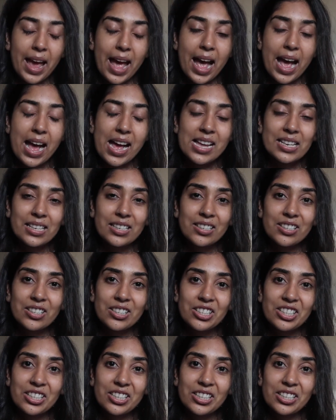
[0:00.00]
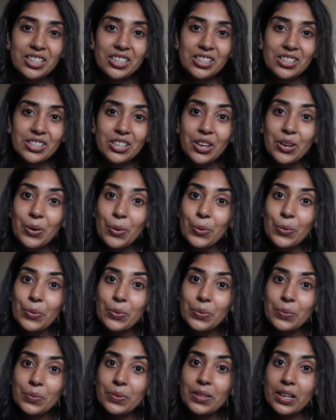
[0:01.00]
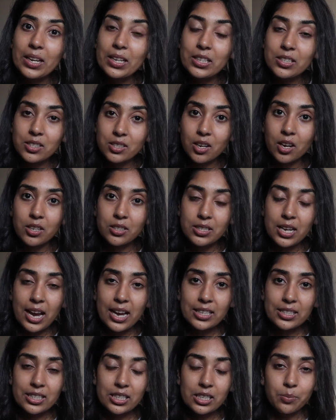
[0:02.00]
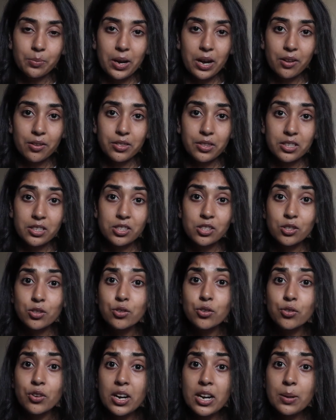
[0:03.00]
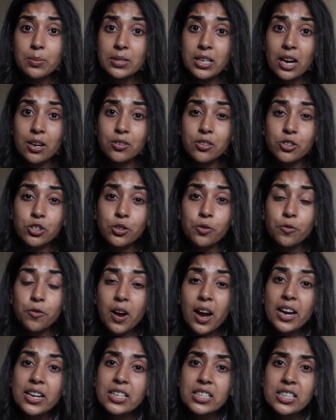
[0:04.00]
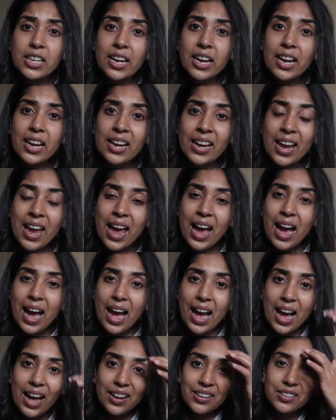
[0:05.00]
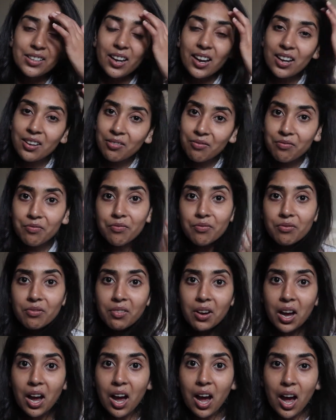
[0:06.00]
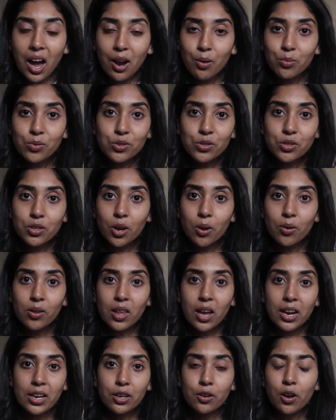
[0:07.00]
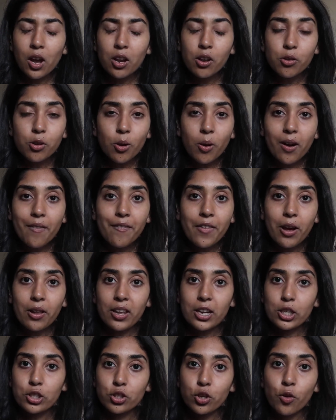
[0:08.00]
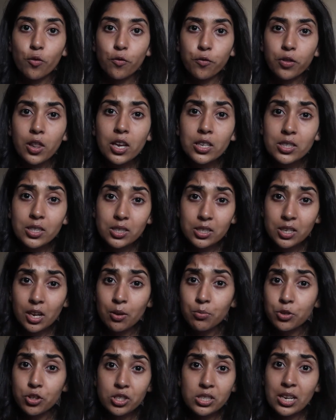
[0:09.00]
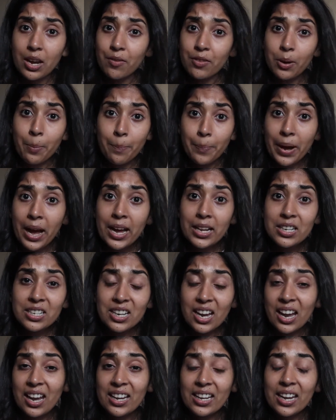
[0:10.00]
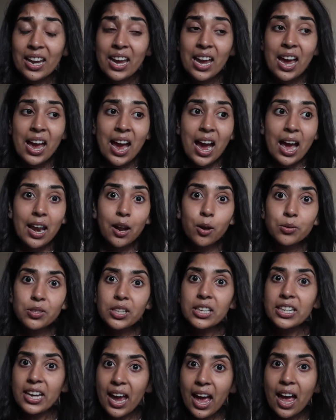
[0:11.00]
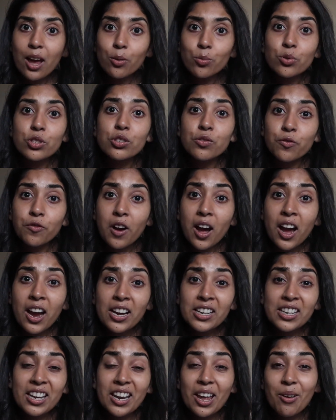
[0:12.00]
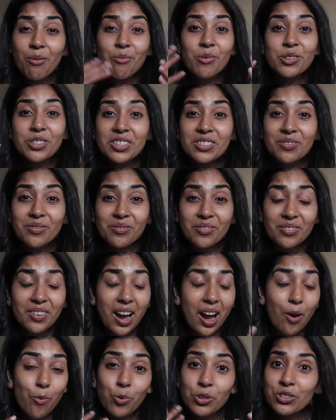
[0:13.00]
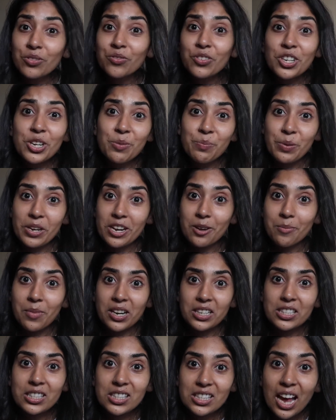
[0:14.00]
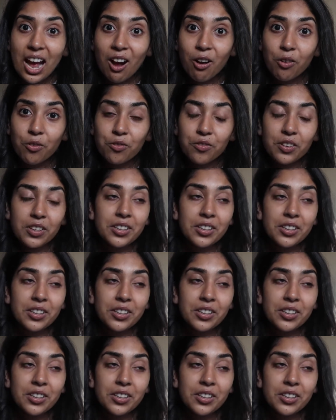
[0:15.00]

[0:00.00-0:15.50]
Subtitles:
And so they started asking about the script, how did you find it? And I was so, like, I don't know, I felt like so flustered. I was just having a bad day, and I was like, yeah, it was fine. And I wasn't really being myself.